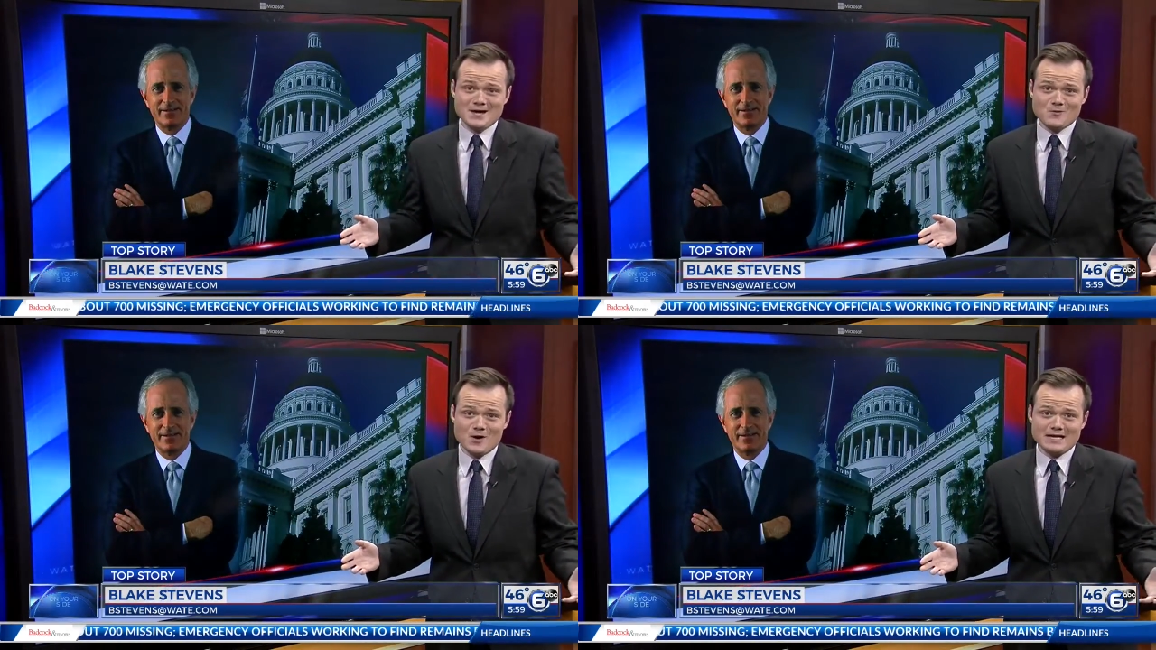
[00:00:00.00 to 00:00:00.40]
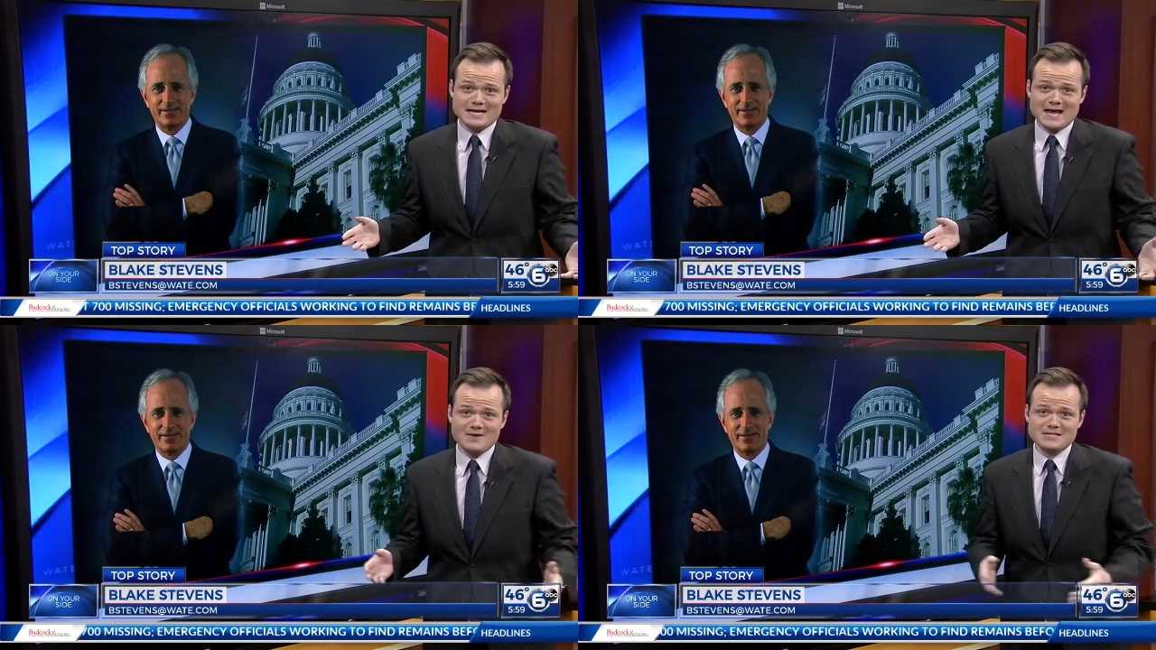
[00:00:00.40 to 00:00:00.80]
Speaker 1: Right
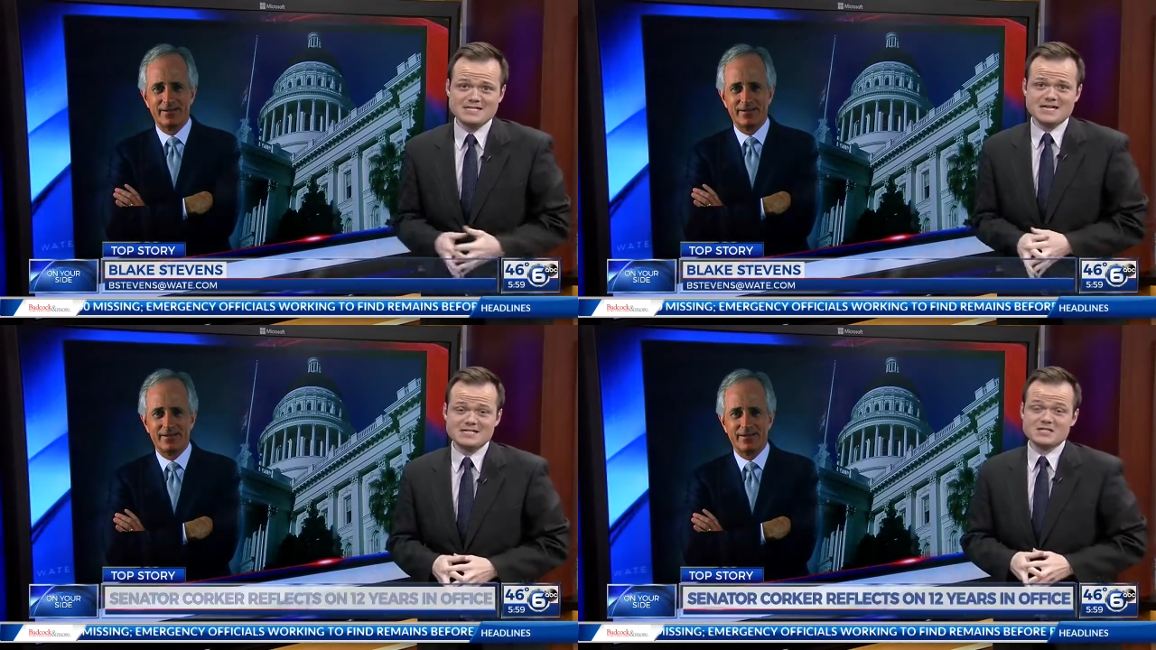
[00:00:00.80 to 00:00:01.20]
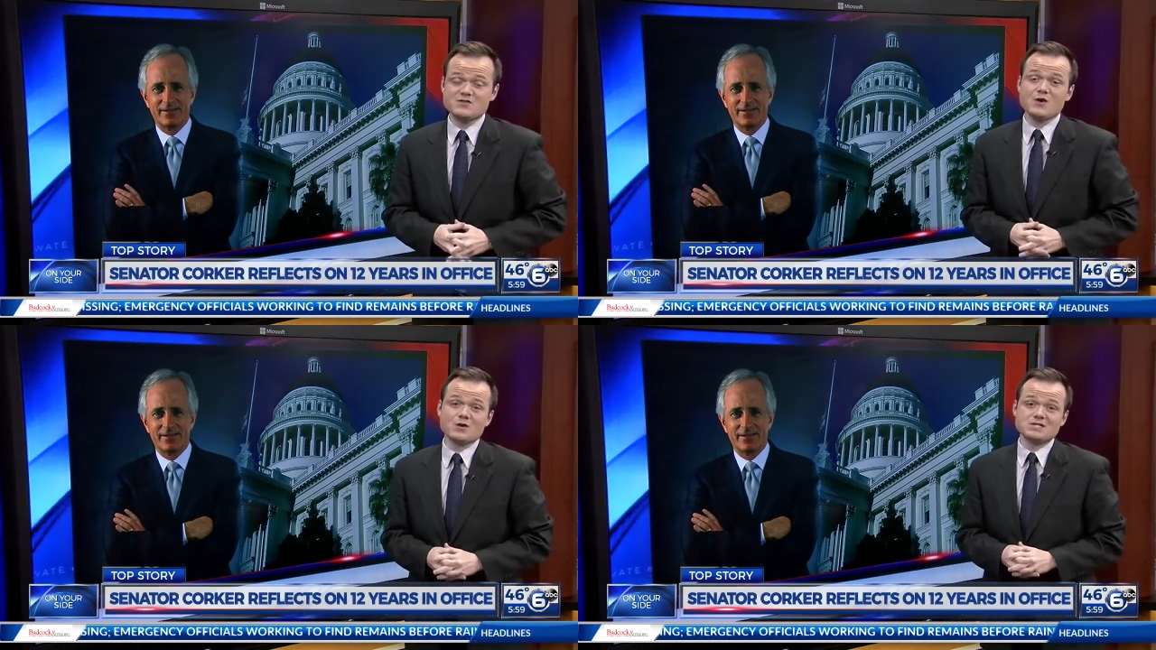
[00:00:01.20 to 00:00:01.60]
now, he says he's
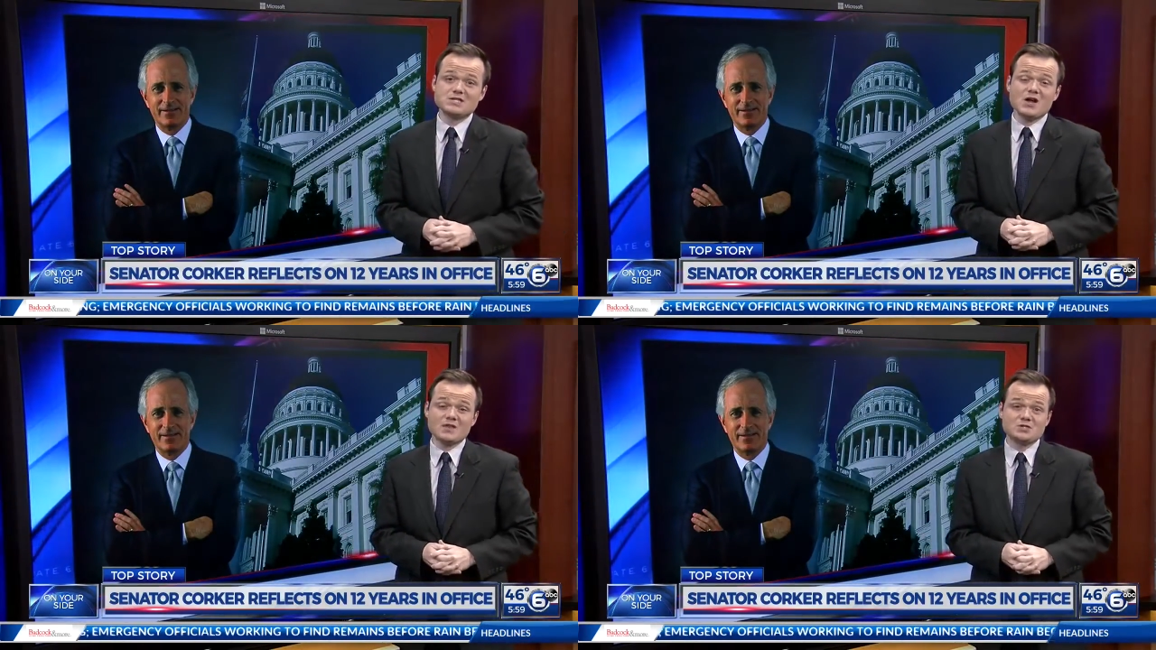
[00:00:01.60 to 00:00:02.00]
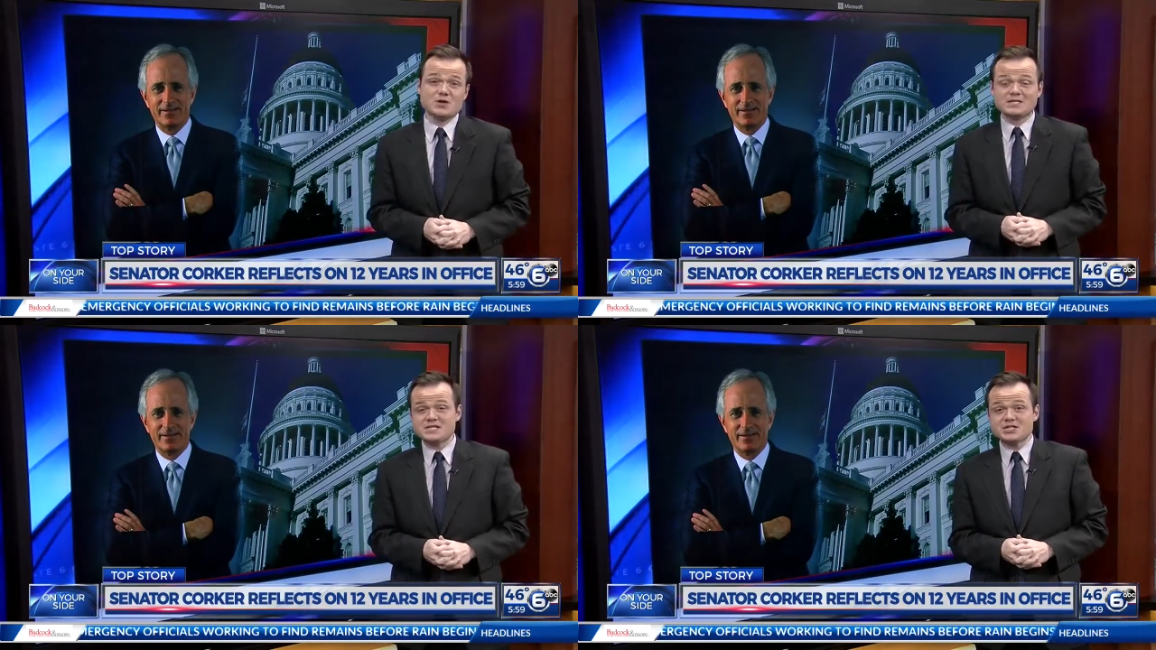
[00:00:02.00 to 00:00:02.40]
focused on the
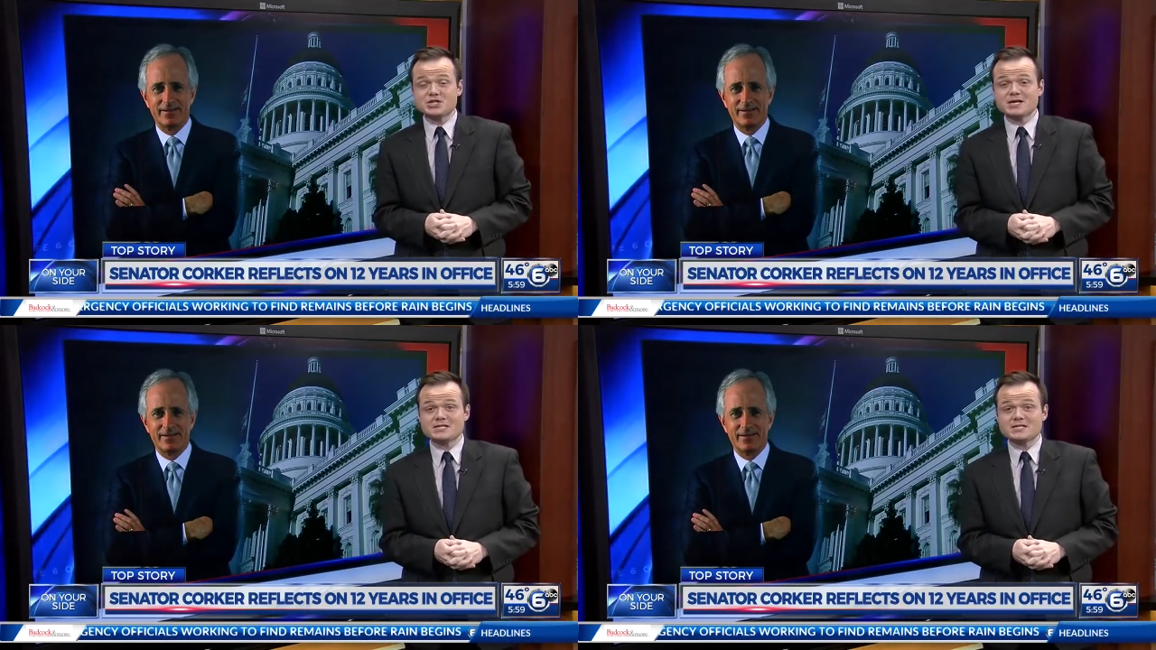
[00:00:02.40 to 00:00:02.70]
transition